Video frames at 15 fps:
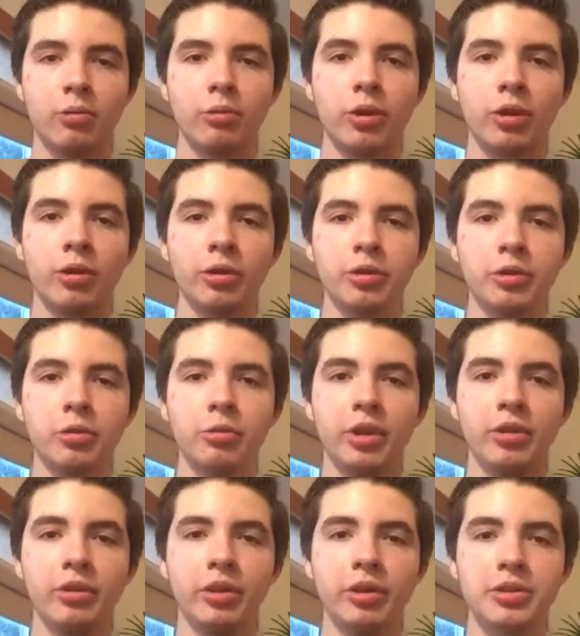We are going to
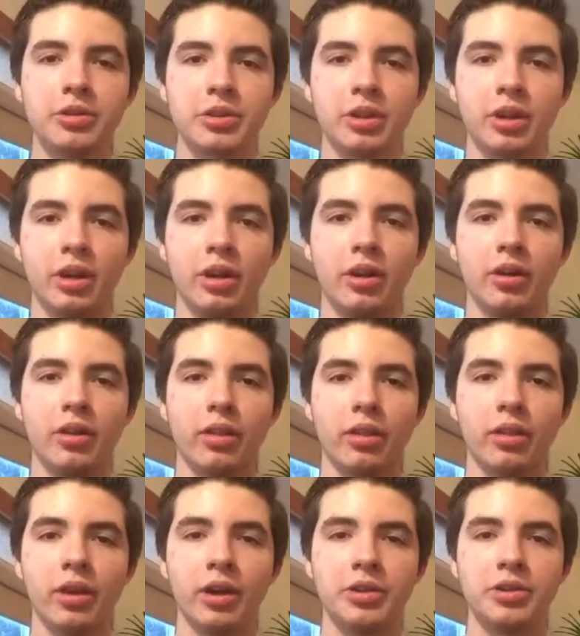research
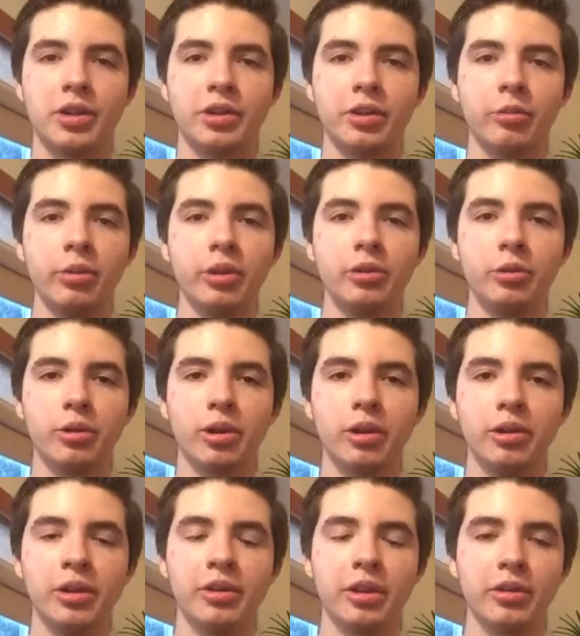the Chernobyl
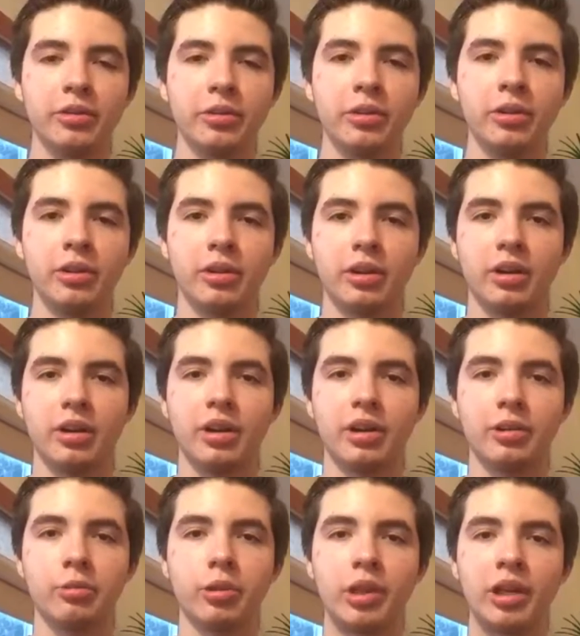nuclear disaster
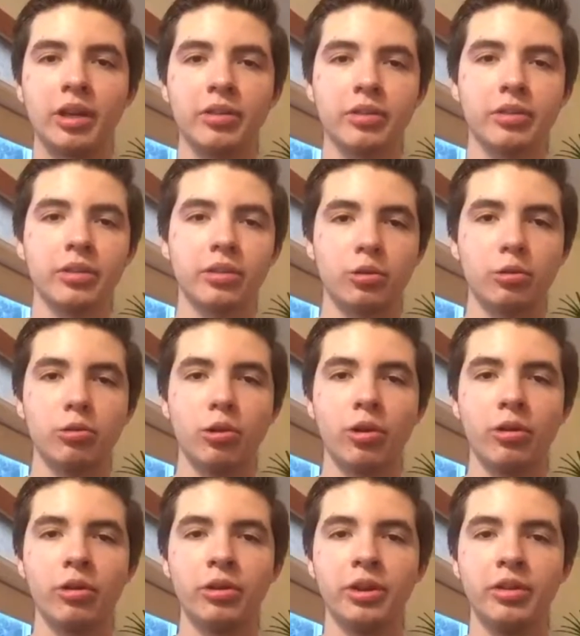as well as two
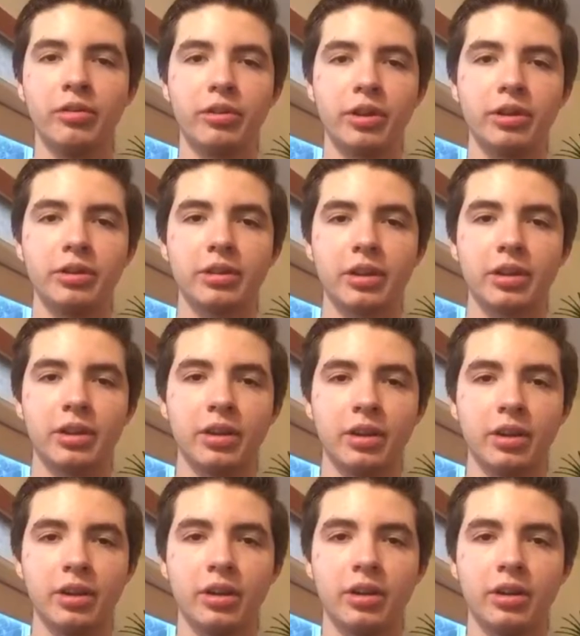other different
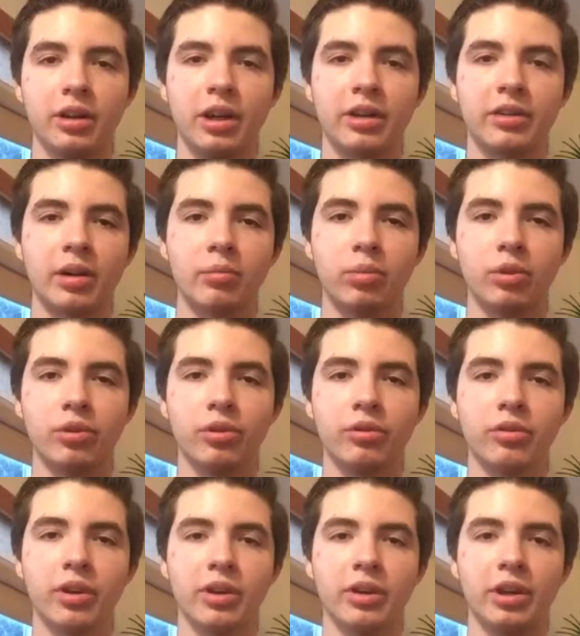examples
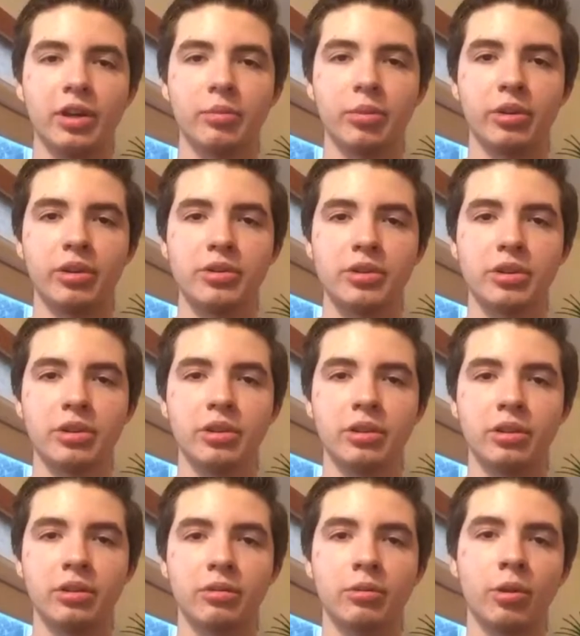of an
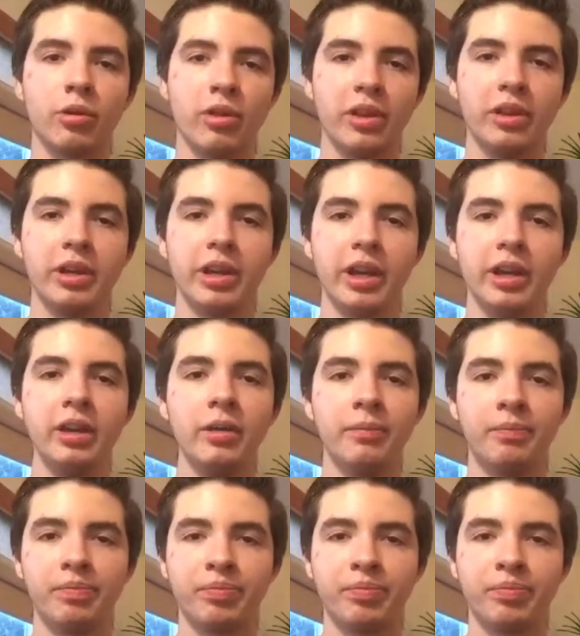exponential growth and decay.